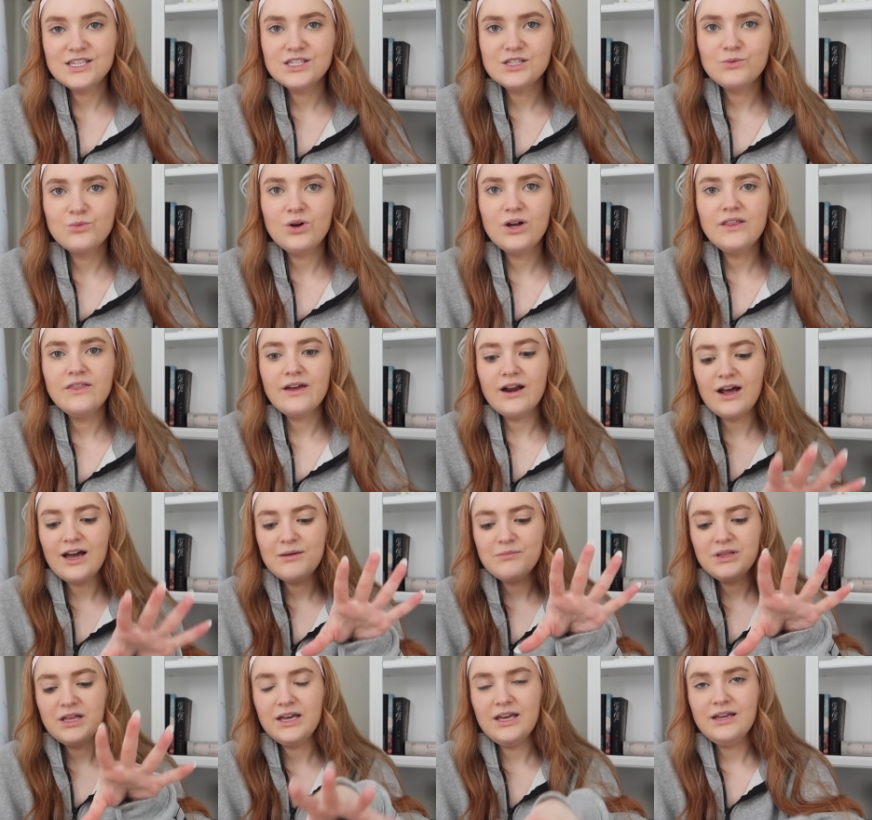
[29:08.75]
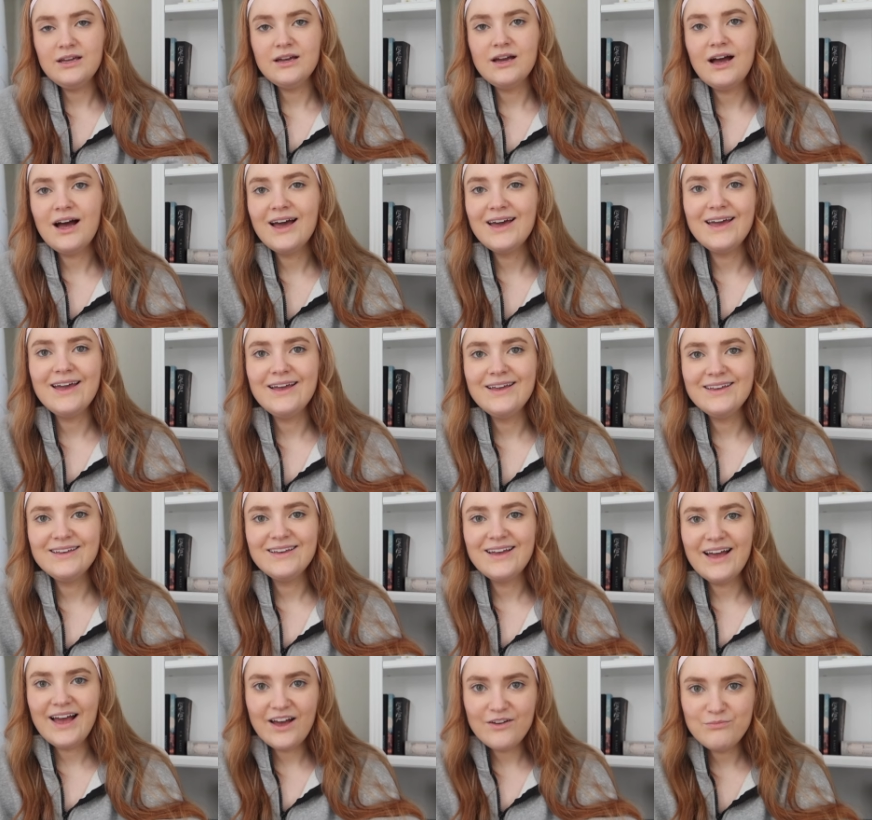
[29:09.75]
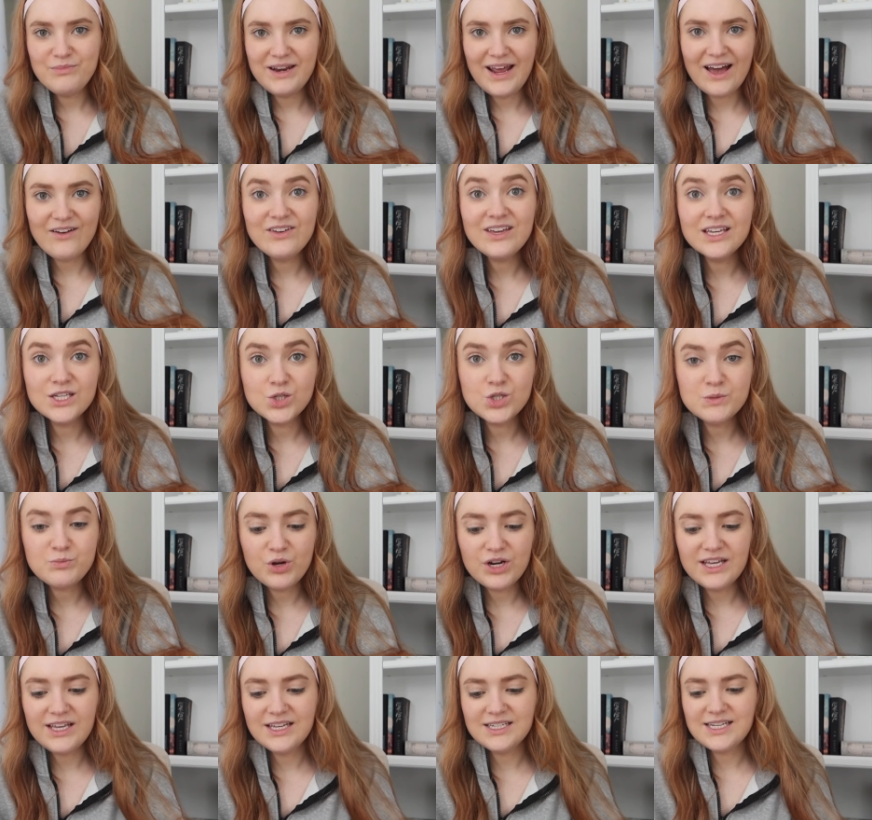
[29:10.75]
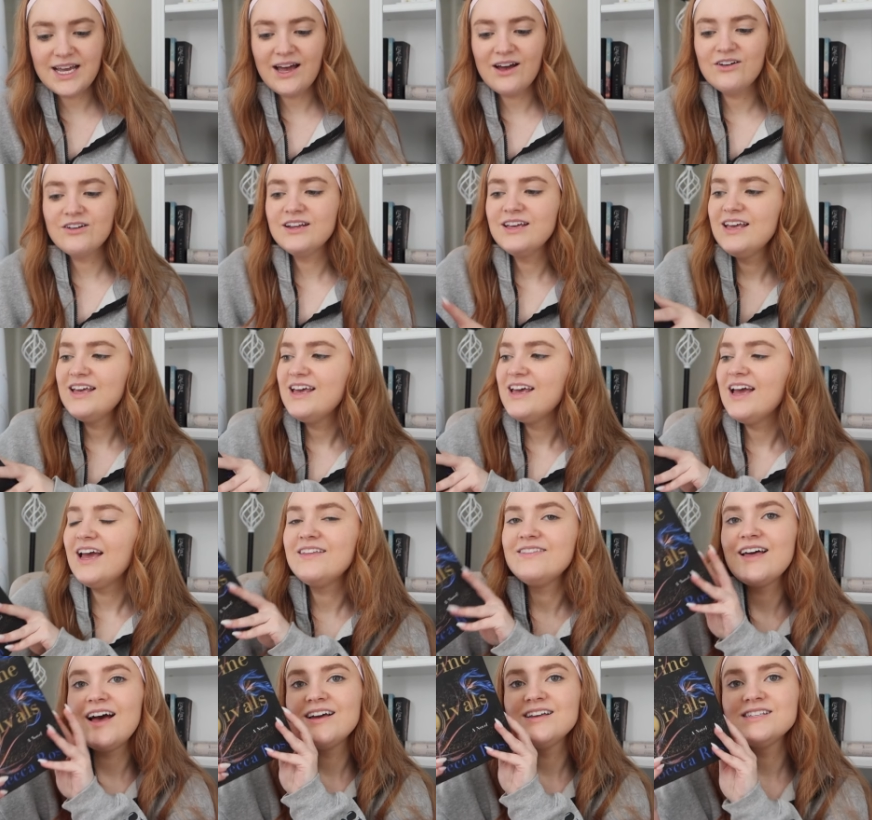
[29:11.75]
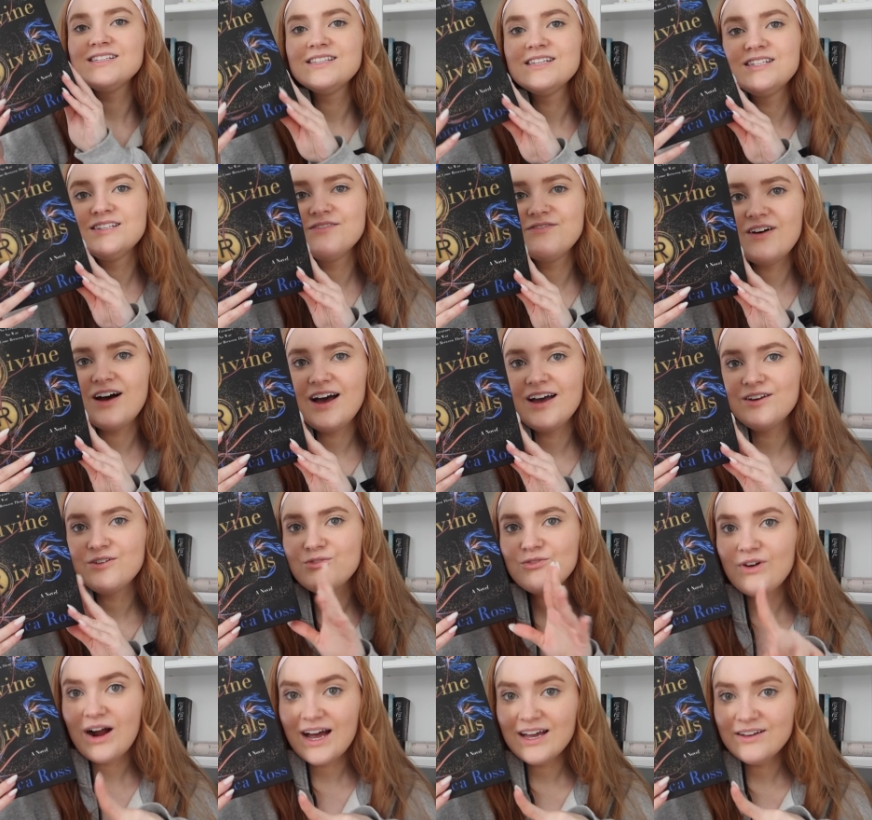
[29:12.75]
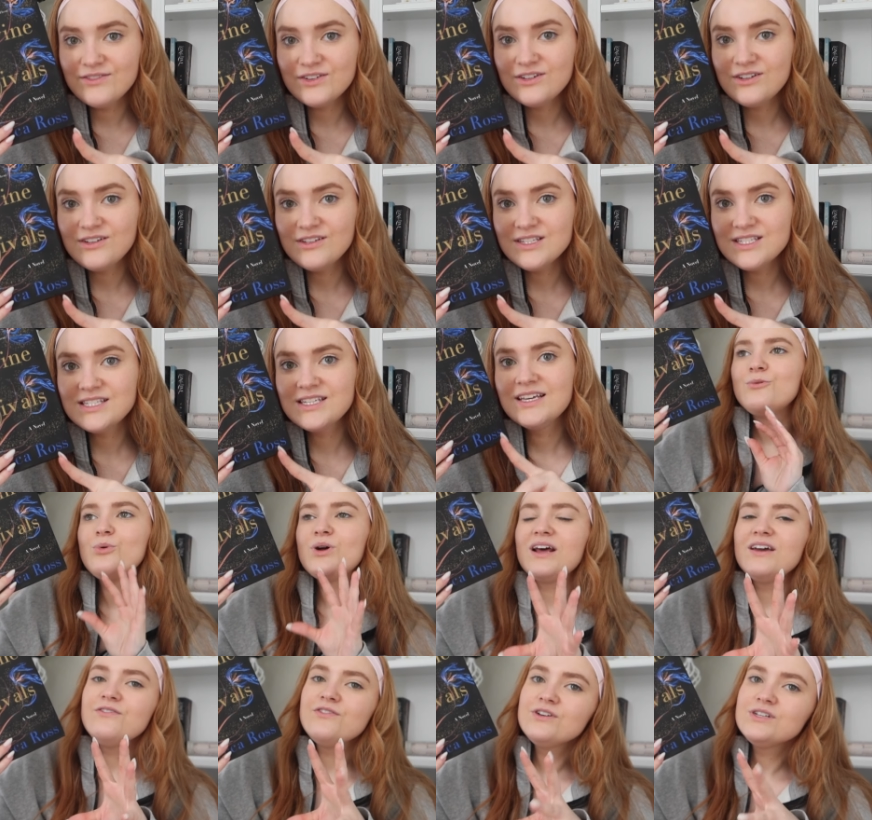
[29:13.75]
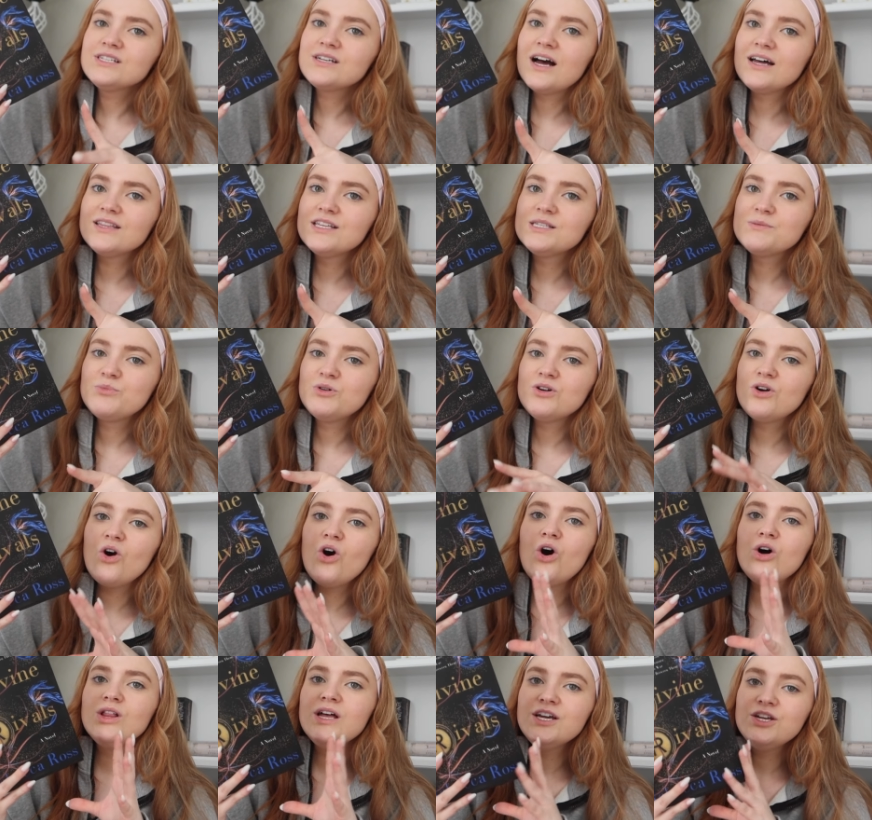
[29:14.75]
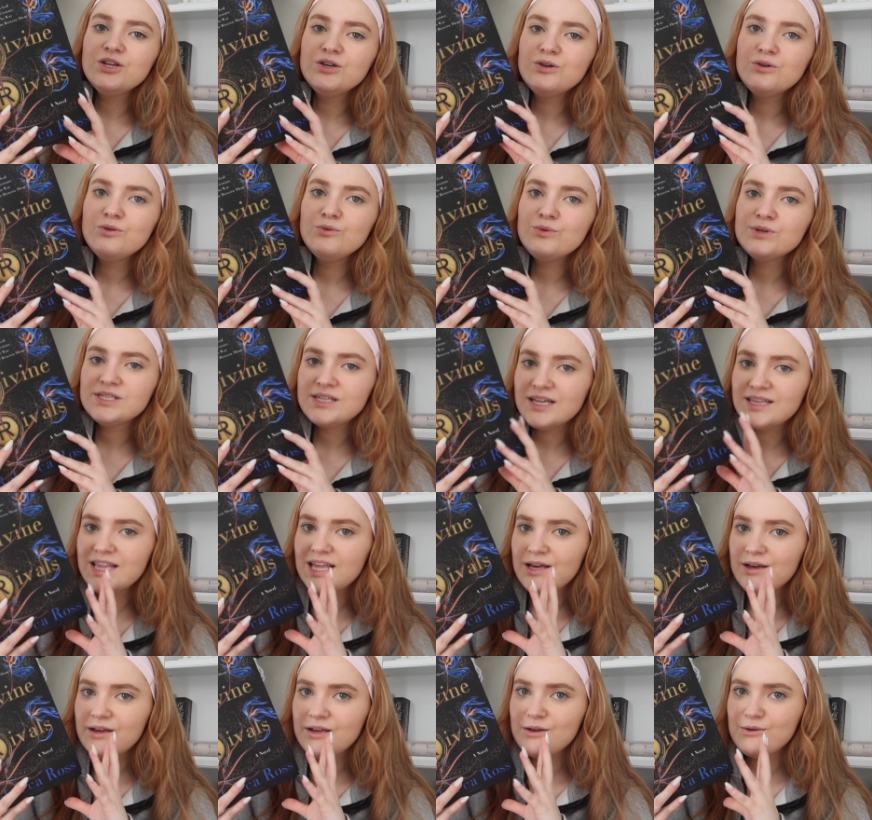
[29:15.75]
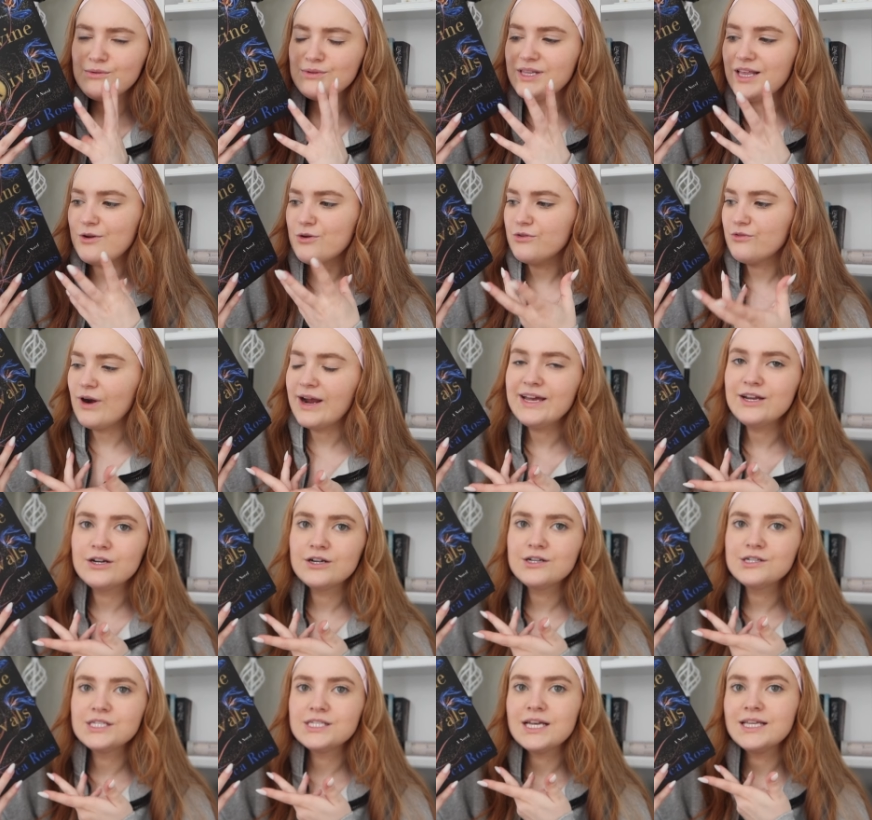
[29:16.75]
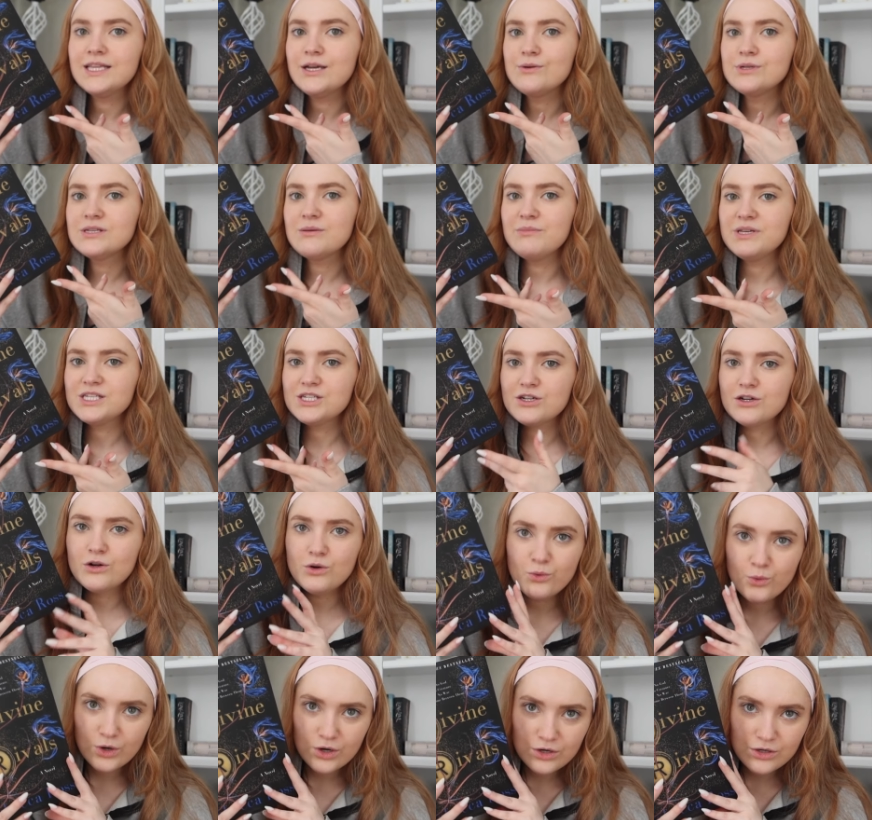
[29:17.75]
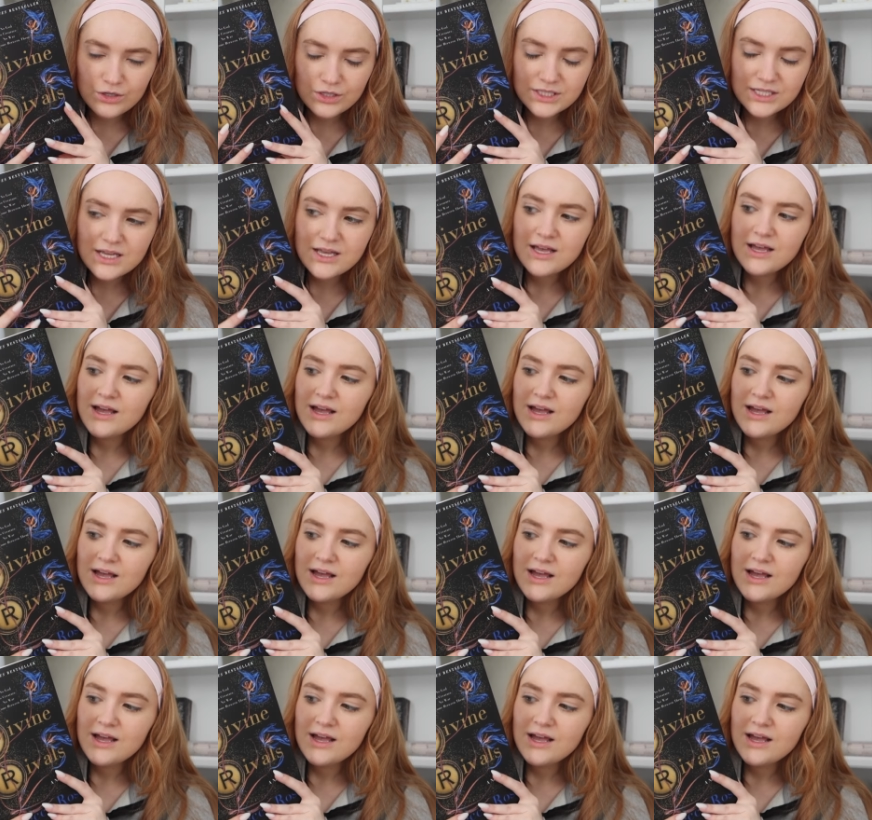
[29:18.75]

is the one that I'm like, I have been having issues putting it down, and that is The Divine Rivals. When I first got this book, all I knew was that the, was, they were writers and there was a mystical world,